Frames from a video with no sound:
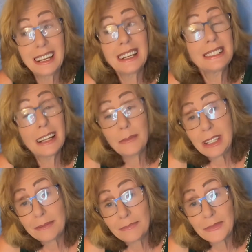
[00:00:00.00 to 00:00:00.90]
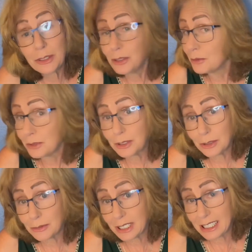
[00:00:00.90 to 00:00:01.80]
It's not me. So
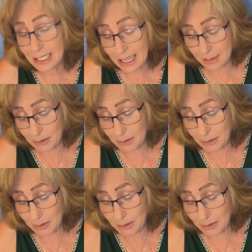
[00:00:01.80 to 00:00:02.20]
don't get scammed,